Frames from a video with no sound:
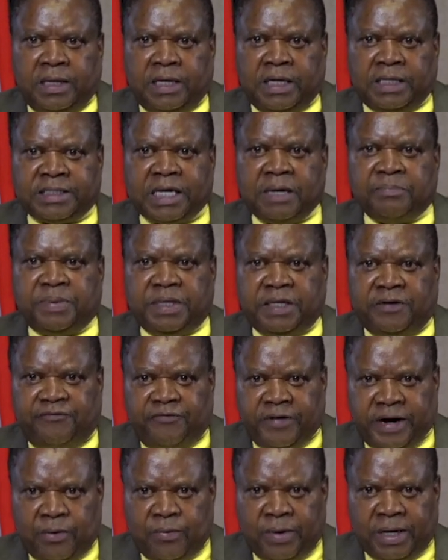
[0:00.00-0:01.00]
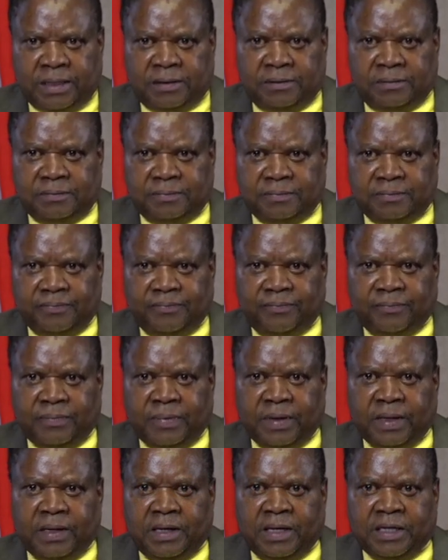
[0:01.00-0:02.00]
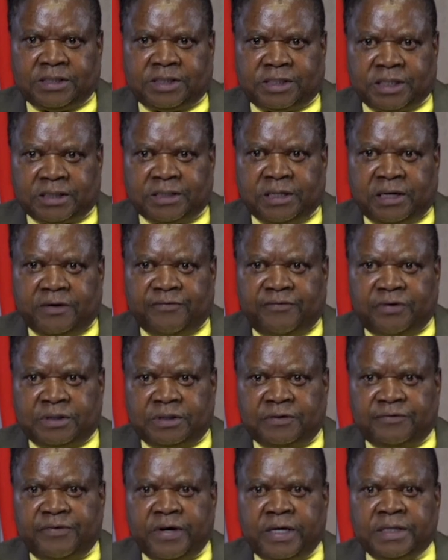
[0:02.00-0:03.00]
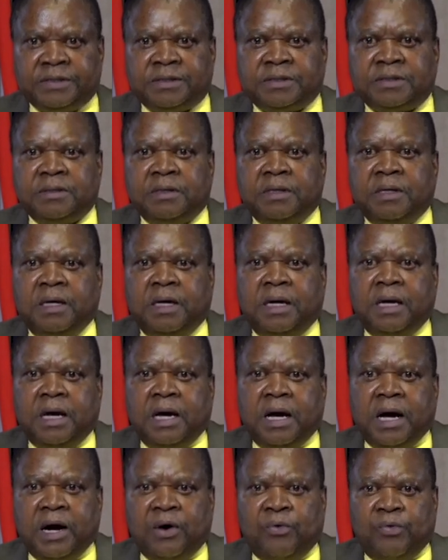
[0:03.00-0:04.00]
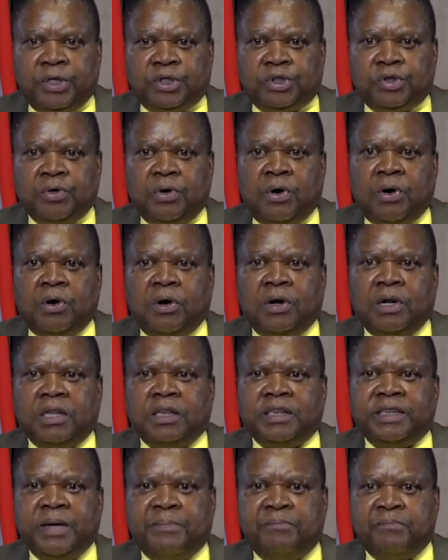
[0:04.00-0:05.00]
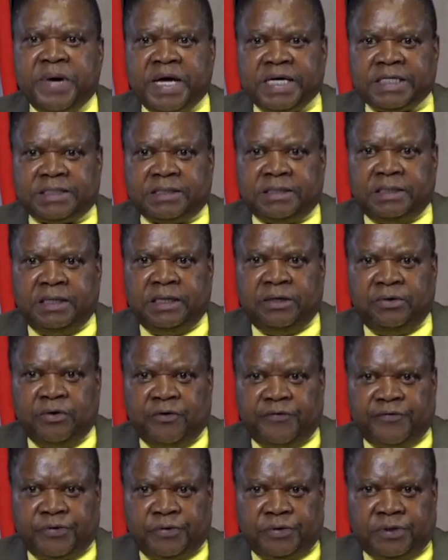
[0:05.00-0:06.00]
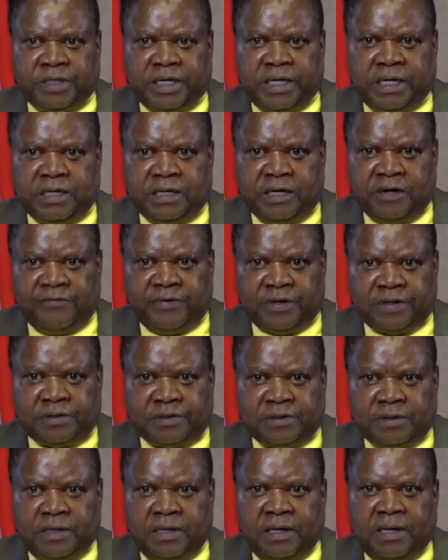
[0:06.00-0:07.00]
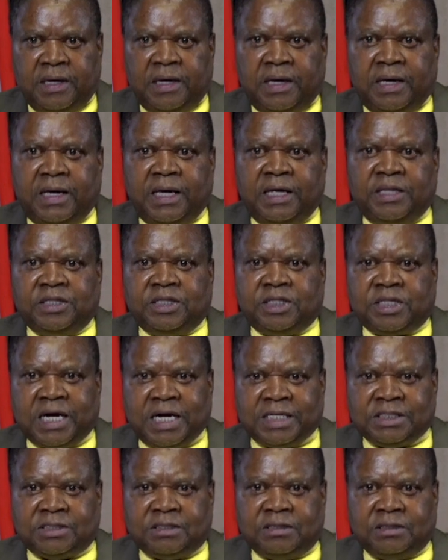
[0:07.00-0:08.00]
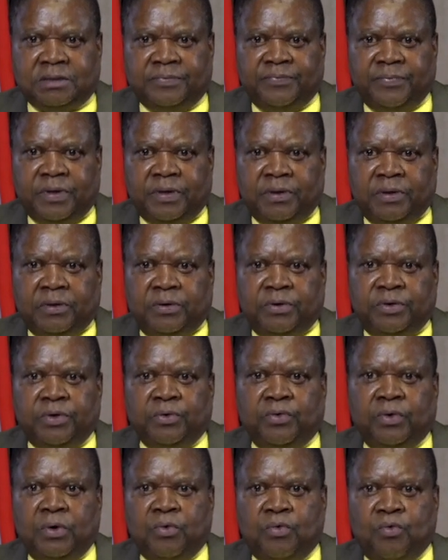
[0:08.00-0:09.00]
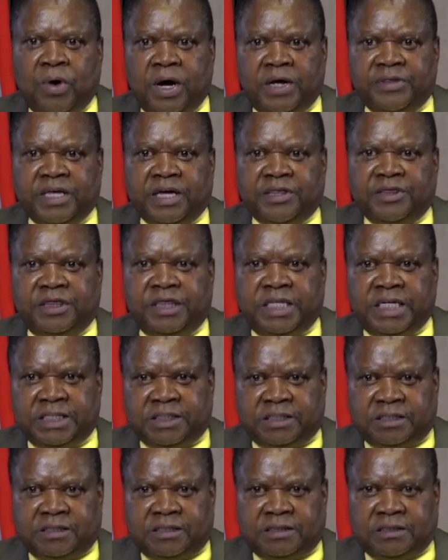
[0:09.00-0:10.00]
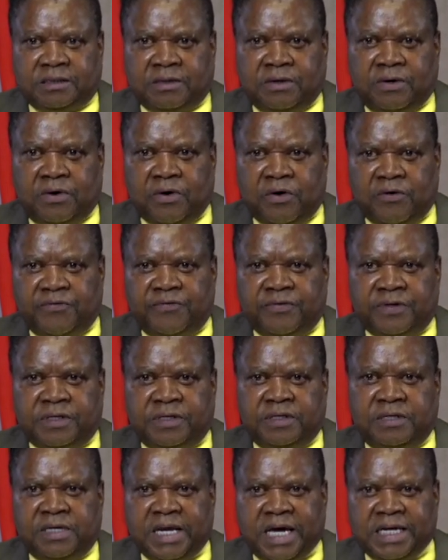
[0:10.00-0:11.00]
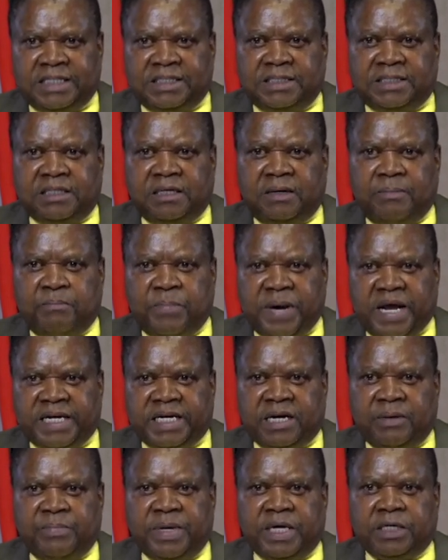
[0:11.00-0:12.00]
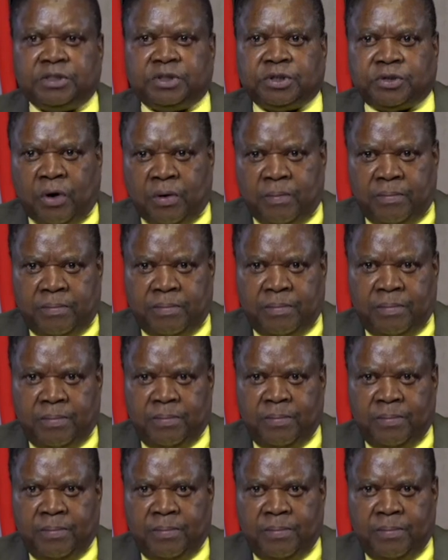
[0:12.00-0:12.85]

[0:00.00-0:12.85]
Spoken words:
As I bid farewell as Secretary for Defense, I wish you all the best in your future endeavors and trust you will weather this COVID-19 pandemic storm.